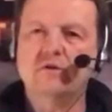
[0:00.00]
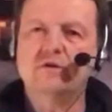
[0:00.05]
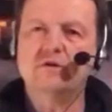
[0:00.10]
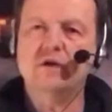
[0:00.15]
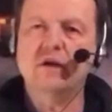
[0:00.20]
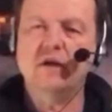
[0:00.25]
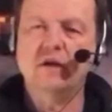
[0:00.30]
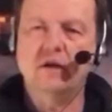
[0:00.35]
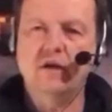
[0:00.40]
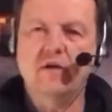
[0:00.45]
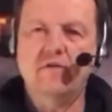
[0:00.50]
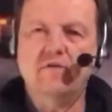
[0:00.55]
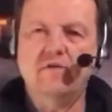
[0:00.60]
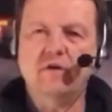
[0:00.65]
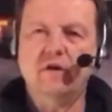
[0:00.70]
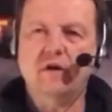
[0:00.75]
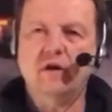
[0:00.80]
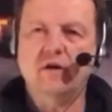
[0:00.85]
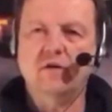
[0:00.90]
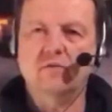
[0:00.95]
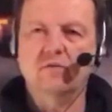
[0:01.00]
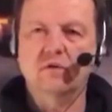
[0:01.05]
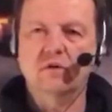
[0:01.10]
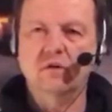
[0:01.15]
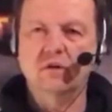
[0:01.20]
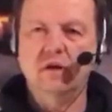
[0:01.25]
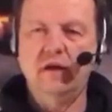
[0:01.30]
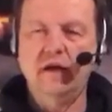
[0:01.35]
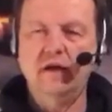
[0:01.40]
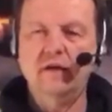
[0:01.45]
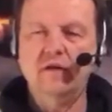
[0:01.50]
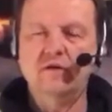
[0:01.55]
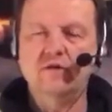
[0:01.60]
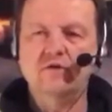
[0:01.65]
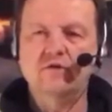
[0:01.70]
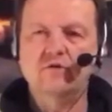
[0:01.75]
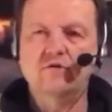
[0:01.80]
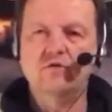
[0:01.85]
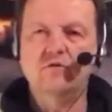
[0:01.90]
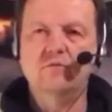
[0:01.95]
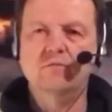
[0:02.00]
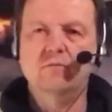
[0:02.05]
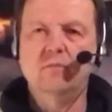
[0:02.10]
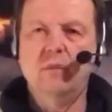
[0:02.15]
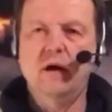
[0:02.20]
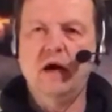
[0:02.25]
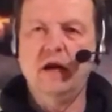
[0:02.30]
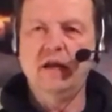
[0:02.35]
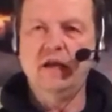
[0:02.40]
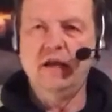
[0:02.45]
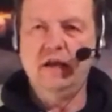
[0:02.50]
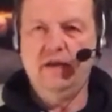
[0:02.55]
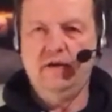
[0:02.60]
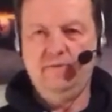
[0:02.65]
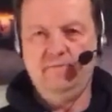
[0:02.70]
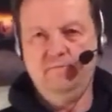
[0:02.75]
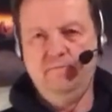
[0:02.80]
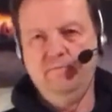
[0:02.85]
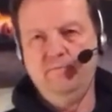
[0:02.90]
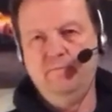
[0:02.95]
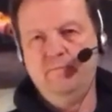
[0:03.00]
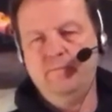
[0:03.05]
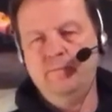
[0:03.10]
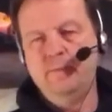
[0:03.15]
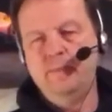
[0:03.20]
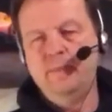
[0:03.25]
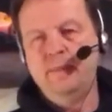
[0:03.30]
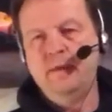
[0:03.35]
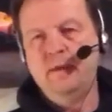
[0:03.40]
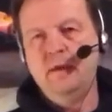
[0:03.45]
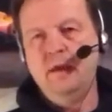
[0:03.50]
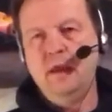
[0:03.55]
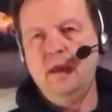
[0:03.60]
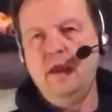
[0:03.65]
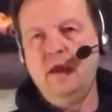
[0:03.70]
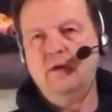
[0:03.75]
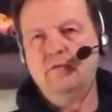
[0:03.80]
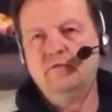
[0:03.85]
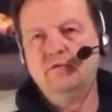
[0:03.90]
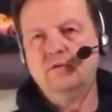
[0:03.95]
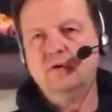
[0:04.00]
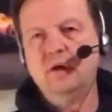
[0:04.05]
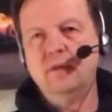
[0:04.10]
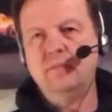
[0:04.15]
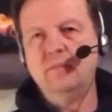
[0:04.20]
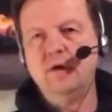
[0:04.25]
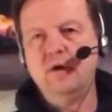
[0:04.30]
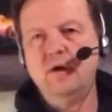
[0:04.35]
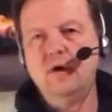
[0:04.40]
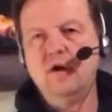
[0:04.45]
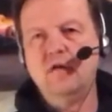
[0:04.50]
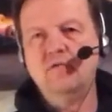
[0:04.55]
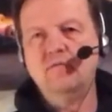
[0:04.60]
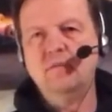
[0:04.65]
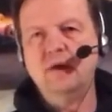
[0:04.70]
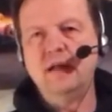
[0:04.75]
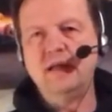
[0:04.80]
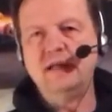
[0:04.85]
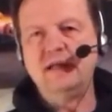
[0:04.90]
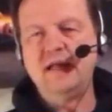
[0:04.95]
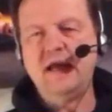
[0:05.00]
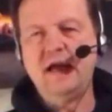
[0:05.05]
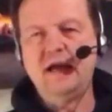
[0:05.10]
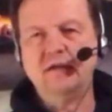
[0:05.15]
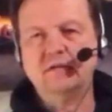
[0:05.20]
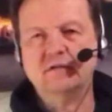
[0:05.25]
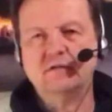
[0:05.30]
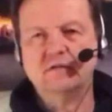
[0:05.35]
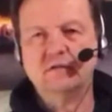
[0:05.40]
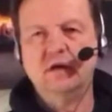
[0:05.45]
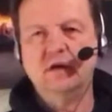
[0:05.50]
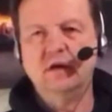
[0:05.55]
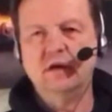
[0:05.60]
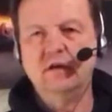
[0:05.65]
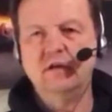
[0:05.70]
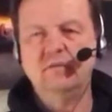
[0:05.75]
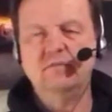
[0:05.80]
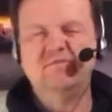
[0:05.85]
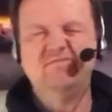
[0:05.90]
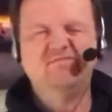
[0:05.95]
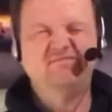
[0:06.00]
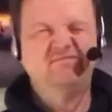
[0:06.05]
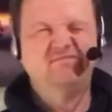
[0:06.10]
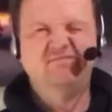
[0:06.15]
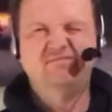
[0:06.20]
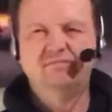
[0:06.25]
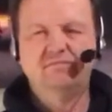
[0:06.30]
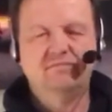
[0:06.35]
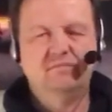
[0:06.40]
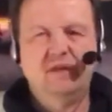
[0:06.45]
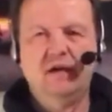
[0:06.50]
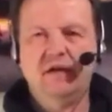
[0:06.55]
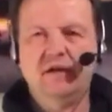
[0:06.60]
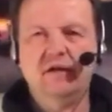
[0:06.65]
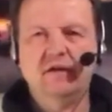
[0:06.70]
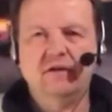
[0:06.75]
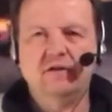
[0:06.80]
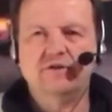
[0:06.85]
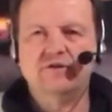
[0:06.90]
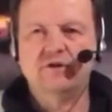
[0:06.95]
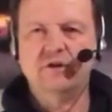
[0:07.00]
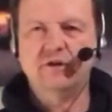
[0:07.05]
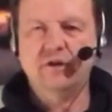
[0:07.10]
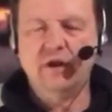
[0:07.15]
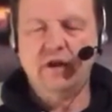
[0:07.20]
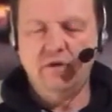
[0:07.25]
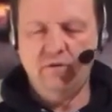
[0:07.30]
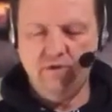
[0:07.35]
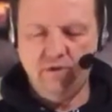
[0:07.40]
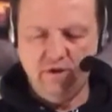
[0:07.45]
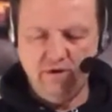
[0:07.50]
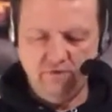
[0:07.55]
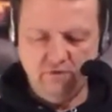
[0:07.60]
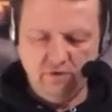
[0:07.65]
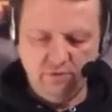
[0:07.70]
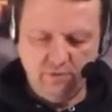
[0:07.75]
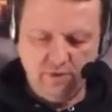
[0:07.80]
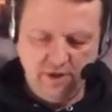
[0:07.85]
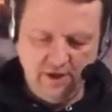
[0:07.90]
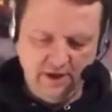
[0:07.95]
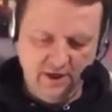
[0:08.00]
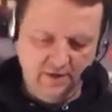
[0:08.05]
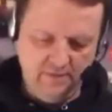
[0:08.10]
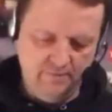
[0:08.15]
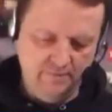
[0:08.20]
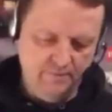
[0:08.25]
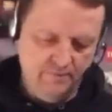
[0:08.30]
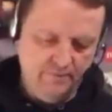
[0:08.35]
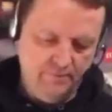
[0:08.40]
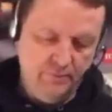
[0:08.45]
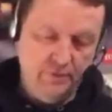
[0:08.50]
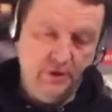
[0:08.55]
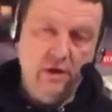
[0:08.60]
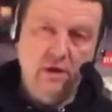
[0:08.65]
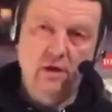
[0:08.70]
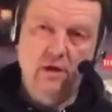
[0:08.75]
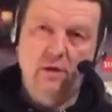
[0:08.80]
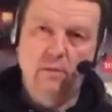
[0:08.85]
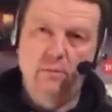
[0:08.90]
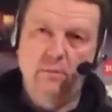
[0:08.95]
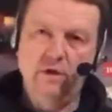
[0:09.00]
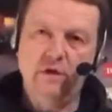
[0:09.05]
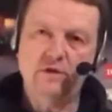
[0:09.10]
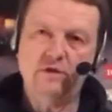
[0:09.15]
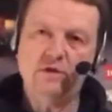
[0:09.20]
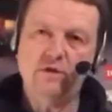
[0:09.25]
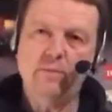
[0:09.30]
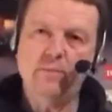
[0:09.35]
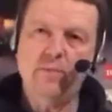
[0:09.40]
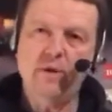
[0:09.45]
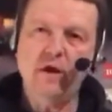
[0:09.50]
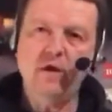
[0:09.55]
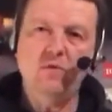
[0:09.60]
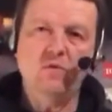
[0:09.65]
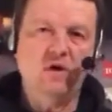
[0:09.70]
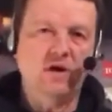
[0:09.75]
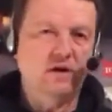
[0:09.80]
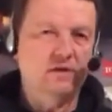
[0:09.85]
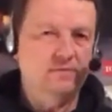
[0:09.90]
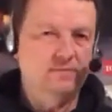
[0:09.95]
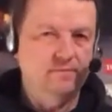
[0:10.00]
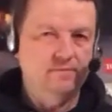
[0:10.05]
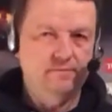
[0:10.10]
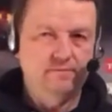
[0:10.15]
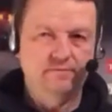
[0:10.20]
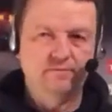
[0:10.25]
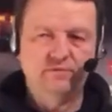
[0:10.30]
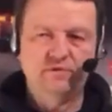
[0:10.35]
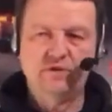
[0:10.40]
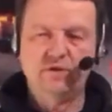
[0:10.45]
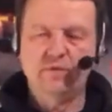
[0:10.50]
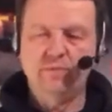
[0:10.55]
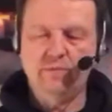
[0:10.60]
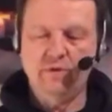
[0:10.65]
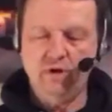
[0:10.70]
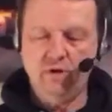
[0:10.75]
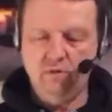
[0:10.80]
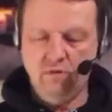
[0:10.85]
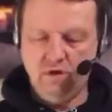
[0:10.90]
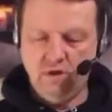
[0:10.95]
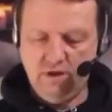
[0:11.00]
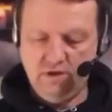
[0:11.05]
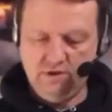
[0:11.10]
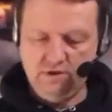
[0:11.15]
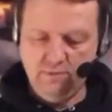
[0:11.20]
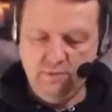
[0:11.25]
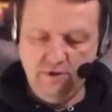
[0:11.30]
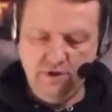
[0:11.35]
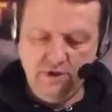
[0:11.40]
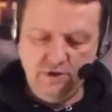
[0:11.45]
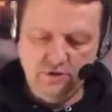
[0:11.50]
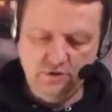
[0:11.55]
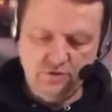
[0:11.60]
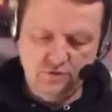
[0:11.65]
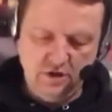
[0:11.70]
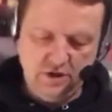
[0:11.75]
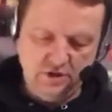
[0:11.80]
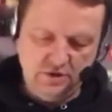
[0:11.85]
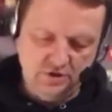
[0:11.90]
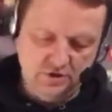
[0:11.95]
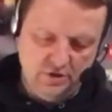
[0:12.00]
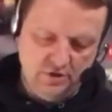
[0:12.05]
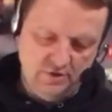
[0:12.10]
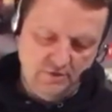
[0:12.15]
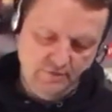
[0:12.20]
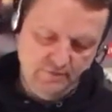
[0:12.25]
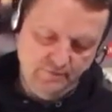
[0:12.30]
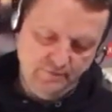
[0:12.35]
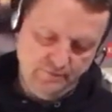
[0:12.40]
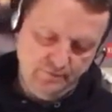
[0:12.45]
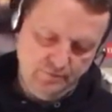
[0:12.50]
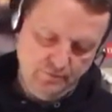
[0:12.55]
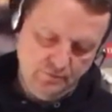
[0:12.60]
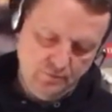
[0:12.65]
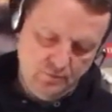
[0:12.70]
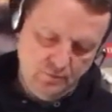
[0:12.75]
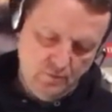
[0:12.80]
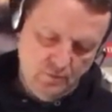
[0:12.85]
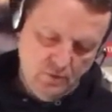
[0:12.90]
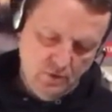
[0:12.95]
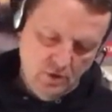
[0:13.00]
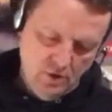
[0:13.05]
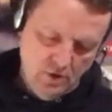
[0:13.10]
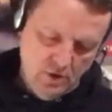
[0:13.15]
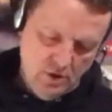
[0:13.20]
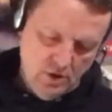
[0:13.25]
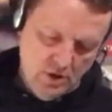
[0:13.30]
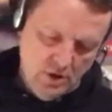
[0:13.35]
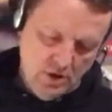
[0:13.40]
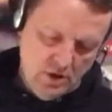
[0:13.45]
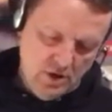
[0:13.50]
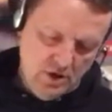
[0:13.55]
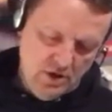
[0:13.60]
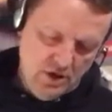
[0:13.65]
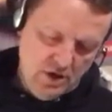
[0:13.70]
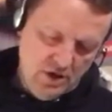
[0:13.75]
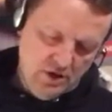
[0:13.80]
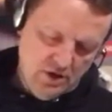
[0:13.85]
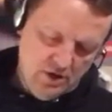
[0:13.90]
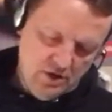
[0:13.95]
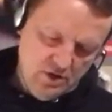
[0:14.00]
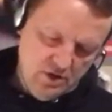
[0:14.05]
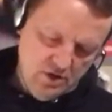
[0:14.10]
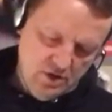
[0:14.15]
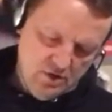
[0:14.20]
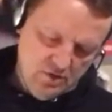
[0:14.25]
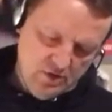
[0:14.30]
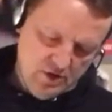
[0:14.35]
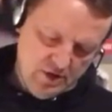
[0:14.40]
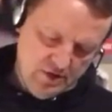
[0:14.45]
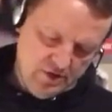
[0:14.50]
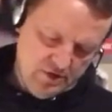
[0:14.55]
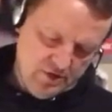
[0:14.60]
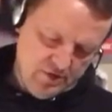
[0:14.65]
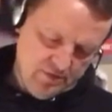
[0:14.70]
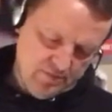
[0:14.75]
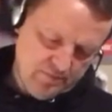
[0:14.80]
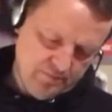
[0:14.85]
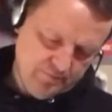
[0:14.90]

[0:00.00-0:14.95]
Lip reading: significant related to money after I pay off my debts. I'm not going to share that with everybody. But it's a big one. It's a big one. It's a big stressor I need to deal with.